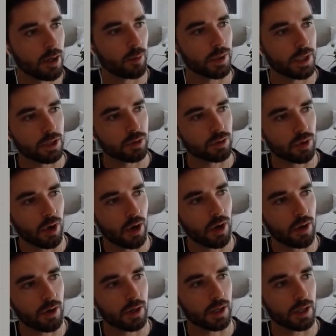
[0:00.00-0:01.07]
We can
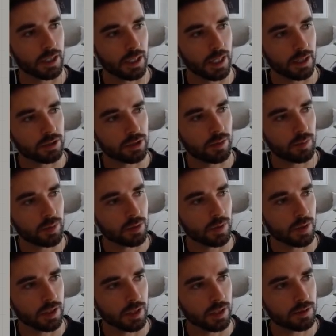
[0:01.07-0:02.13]
draw a connection
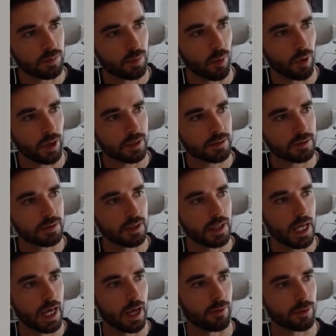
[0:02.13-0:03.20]
between these points,
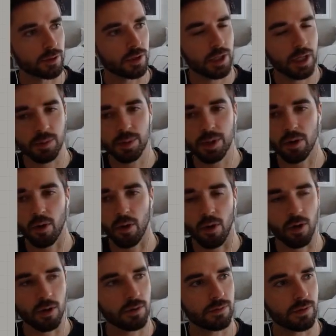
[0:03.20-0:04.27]
and those are going to be
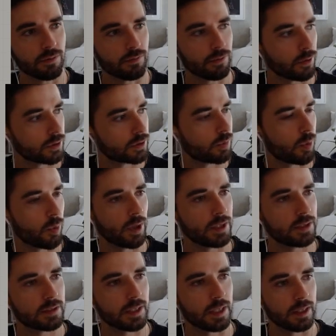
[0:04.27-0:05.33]
all of the first
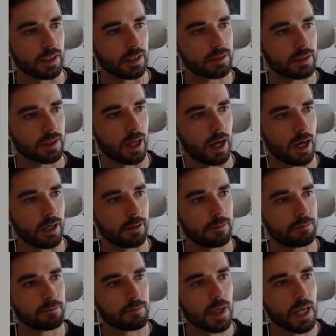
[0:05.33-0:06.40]
points in this line.
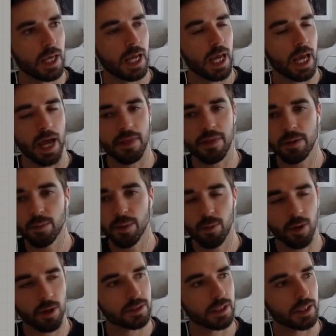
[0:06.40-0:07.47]
And then we
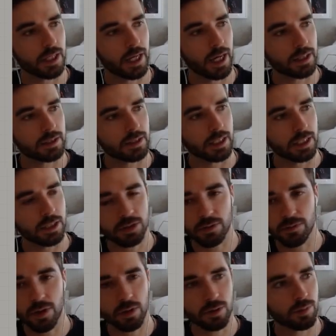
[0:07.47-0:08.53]
want to connect each
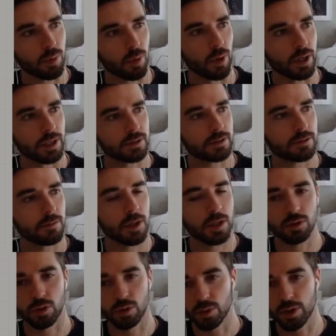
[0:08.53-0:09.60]
of those points
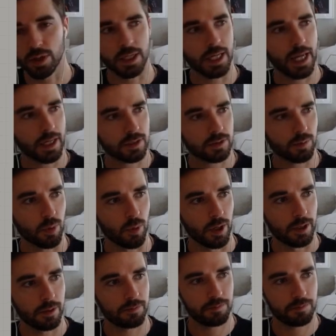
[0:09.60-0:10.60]
to the next point.